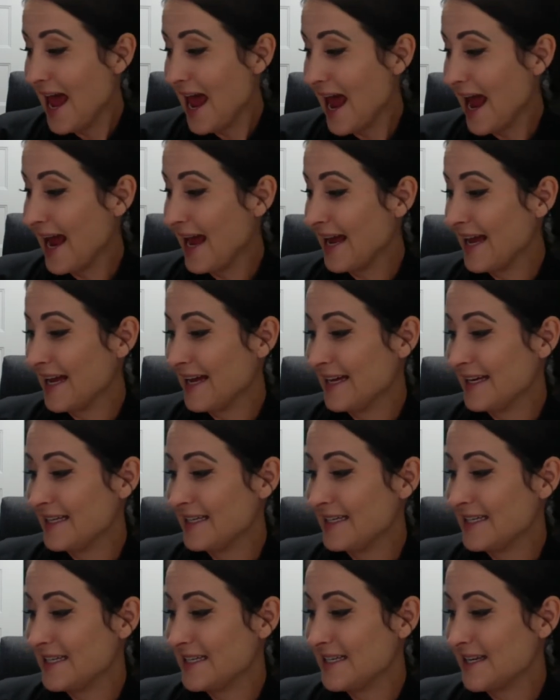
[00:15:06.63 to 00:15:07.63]

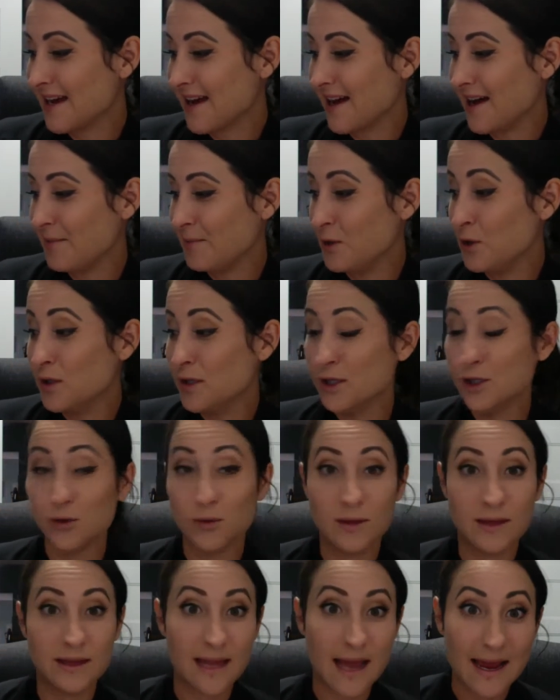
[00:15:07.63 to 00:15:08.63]
And you can
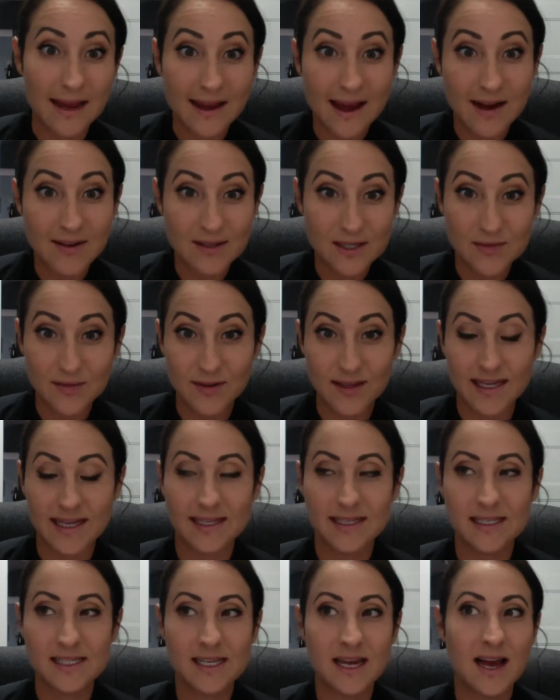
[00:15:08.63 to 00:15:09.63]
do layouts for the
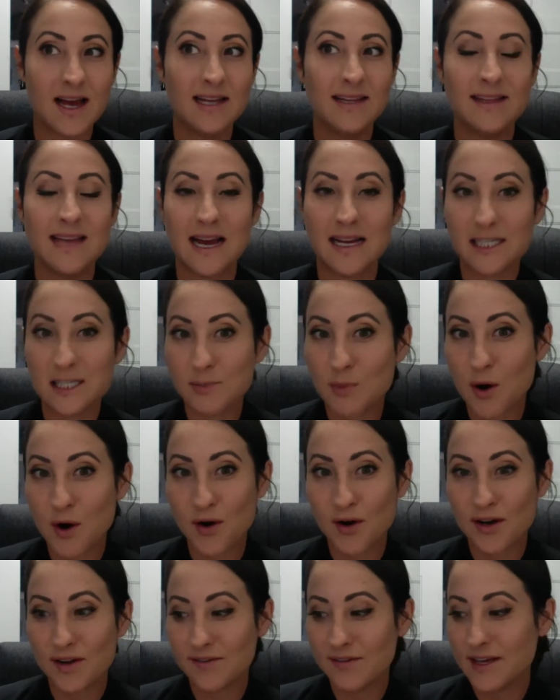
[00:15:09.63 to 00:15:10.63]
inside. That's
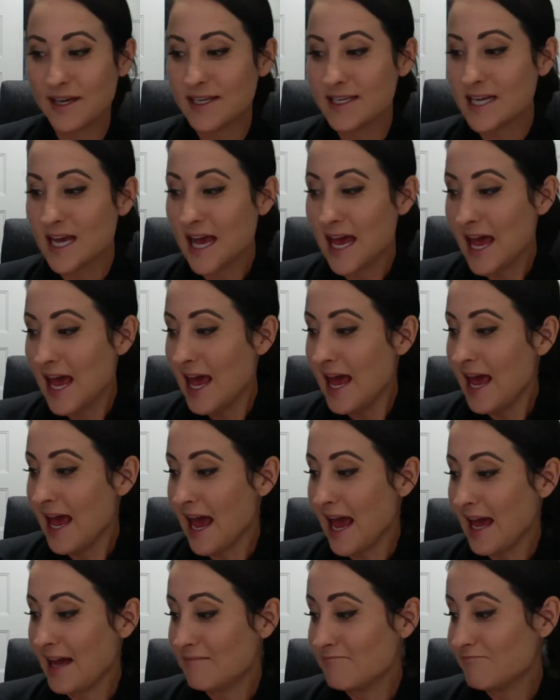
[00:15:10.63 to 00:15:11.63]
part of it.
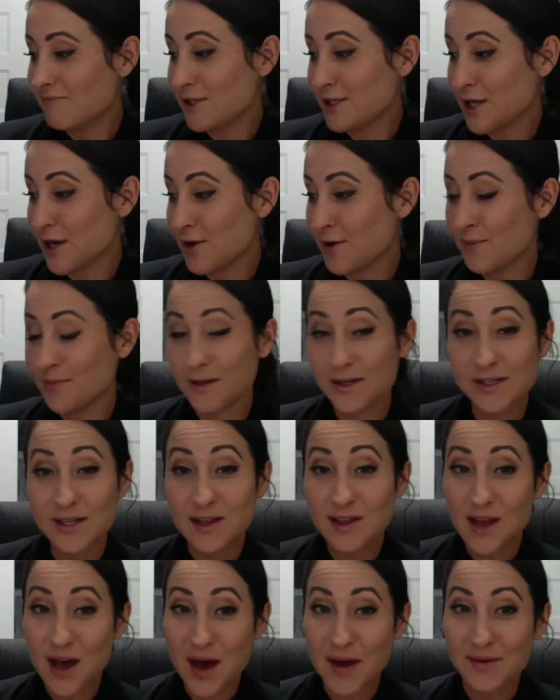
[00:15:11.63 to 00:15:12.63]
So there's a
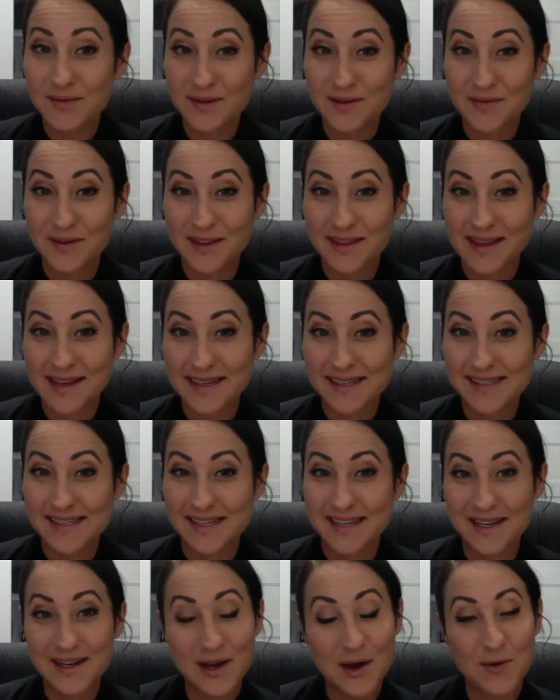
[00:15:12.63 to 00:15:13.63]
lot of different things
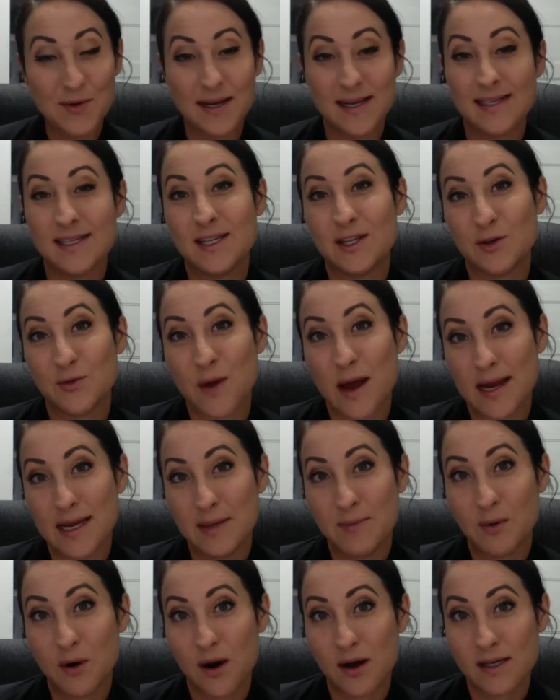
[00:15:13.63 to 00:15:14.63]
that can go into the
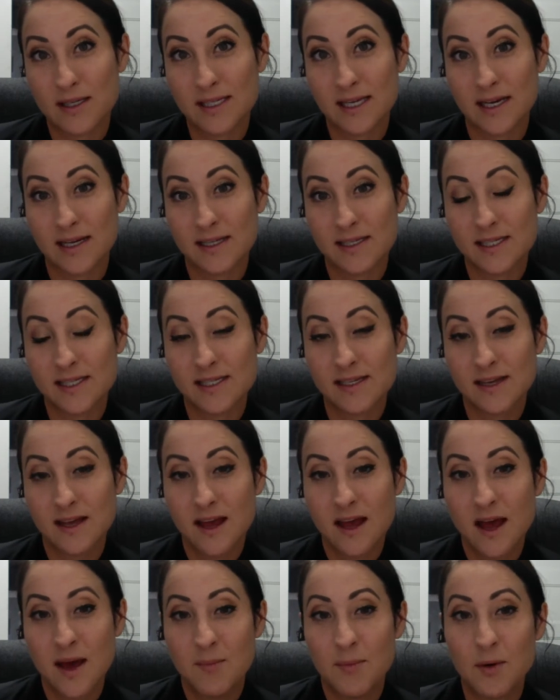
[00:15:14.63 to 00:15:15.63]
writing process.
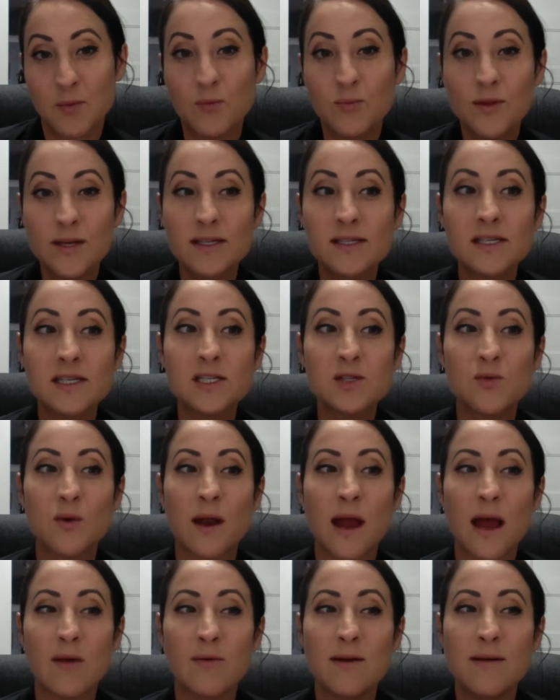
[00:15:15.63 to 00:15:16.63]
But this is what
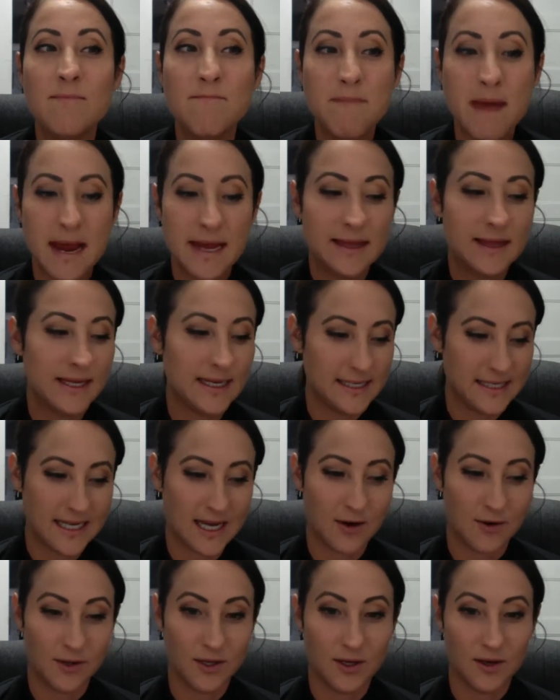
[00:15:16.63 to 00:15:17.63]
I would mainly
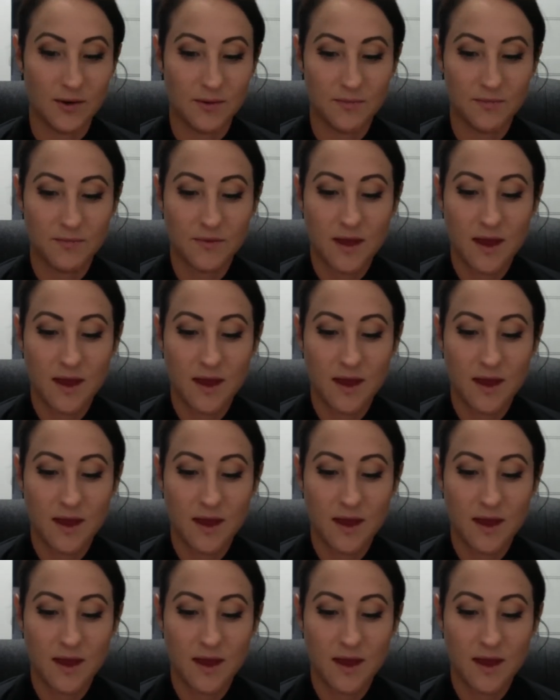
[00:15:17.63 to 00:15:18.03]
tell you.